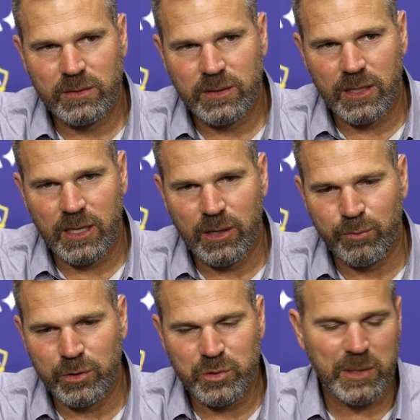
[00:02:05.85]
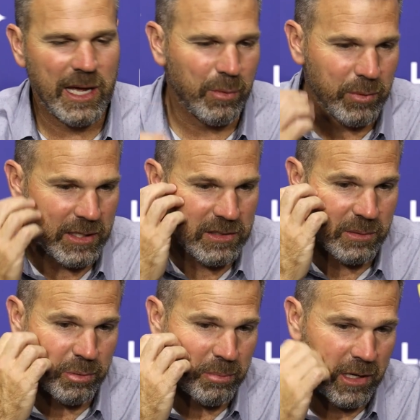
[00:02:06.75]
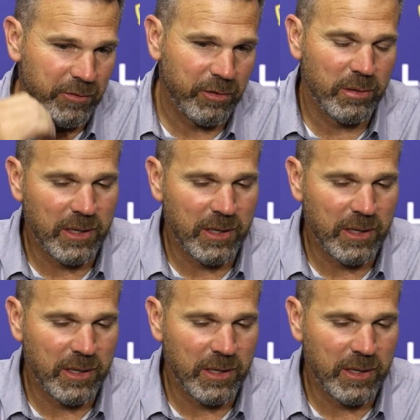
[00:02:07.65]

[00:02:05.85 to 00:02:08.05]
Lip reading: of which we had a week to prepare for him.